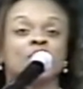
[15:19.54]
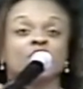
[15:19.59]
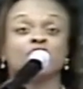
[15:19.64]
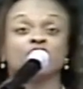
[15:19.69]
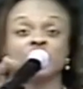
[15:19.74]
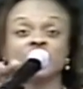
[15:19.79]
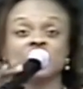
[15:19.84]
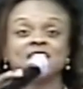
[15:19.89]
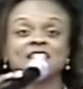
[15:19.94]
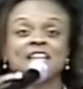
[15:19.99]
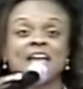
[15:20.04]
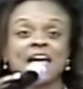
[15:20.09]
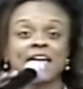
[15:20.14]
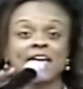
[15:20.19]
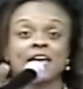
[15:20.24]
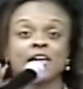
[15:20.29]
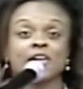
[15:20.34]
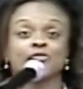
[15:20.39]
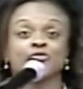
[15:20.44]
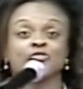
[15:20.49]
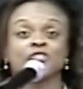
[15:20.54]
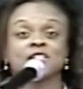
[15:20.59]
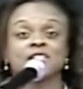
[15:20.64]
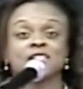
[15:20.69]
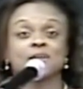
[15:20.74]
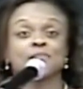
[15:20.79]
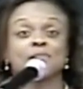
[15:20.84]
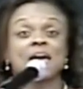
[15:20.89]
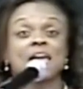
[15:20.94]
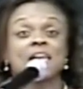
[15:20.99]
Malcolm and Diana,
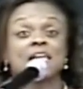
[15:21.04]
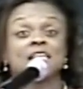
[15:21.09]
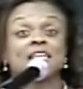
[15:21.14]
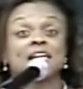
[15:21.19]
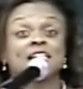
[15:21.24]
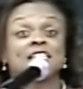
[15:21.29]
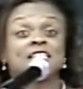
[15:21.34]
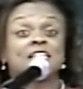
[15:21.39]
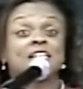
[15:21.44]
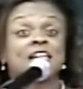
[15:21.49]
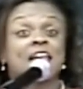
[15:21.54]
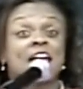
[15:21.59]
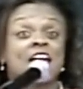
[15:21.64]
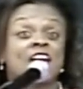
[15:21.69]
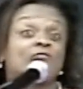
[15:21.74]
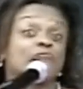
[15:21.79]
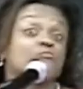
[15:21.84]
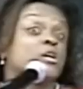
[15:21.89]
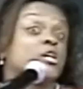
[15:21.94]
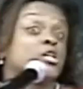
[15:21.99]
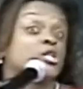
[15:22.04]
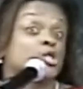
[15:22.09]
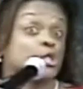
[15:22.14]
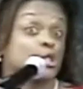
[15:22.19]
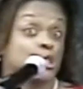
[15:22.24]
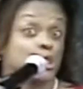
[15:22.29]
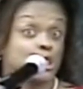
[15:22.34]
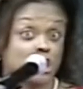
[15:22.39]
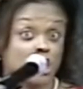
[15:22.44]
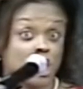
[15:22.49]
for somebody that didn't have
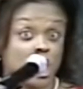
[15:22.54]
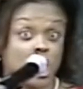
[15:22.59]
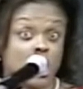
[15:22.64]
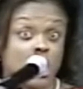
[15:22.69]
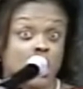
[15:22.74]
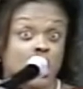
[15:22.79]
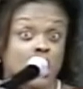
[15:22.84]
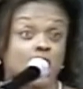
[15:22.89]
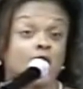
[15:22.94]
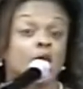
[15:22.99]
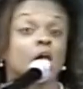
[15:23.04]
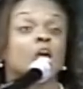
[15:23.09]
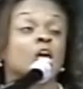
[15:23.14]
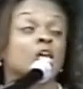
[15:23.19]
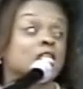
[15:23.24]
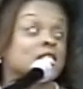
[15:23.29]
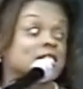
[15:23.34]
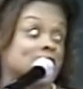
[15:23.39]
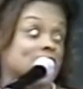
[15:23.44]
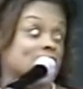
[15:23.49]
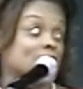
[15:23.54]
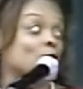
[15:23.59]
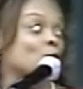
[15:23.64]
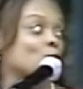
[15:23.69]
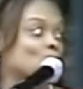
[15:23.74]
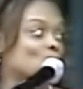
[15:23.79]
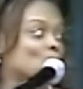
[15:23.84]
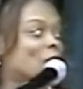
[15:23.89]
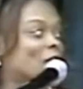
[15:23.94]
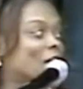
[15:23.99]
much to say, you
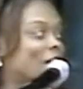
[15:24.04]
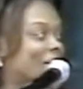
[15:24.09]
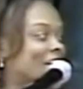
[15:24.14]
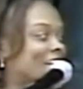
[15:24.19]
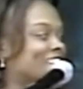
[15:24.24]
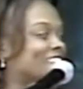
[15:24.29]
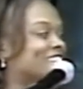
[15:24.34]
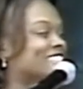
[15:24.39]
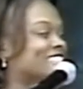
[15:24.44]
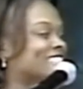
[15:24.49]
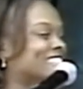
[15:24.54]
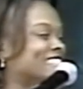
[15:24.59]
said a whole lot.